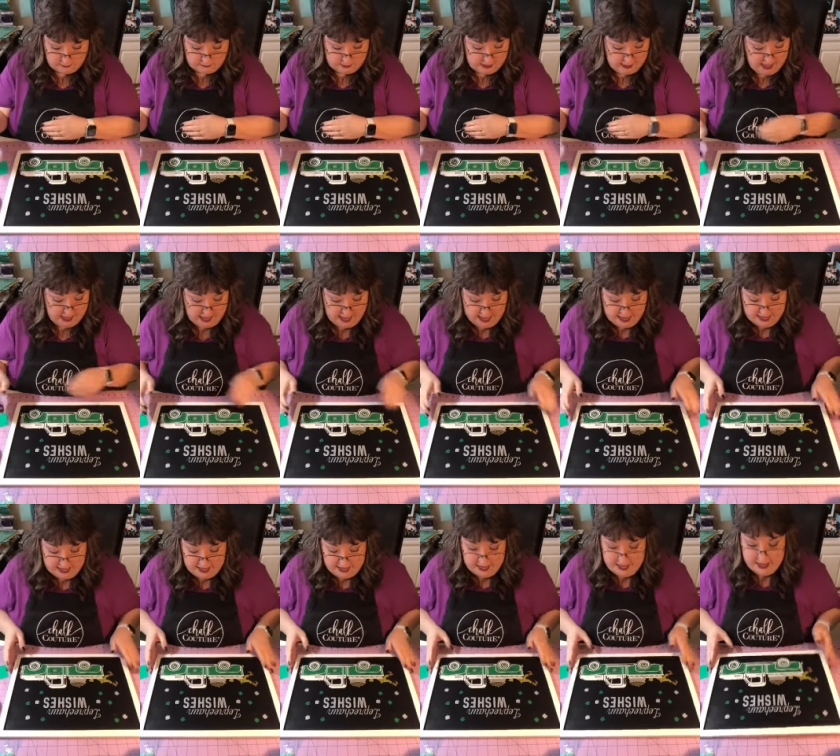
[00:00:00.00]

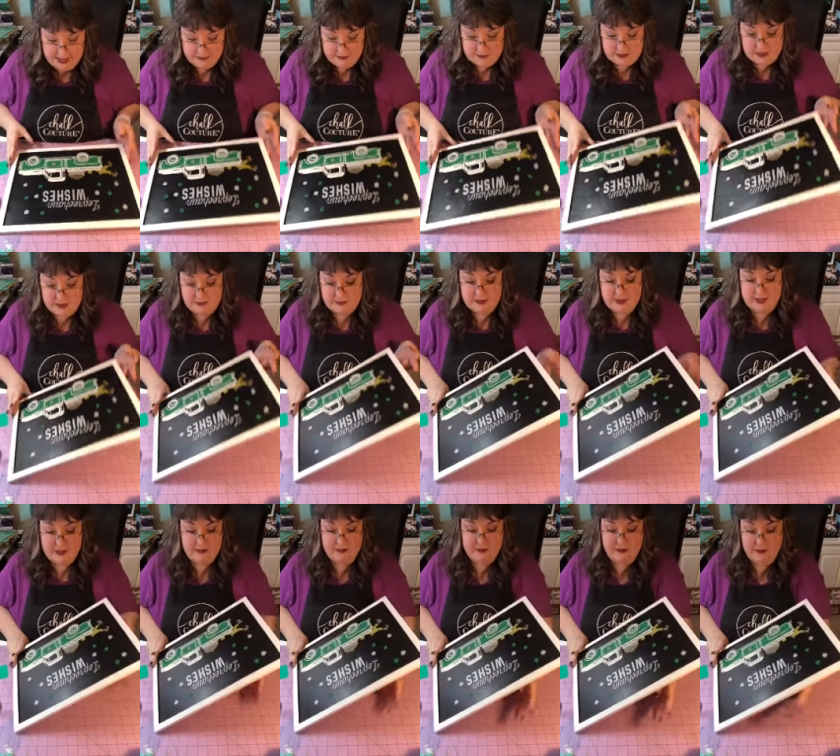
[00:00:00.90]
Yay, I have
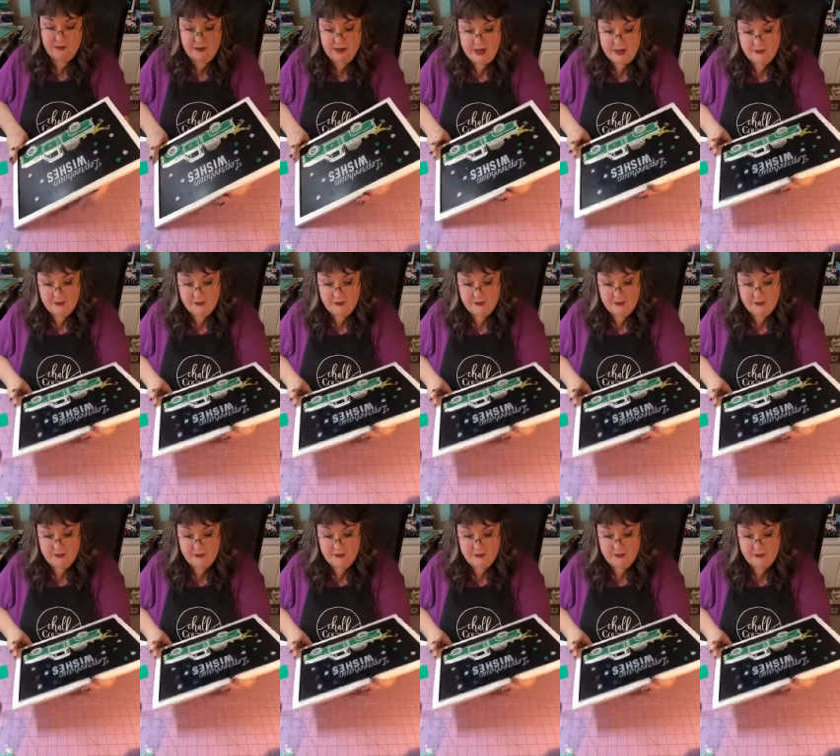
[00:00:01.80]
something for my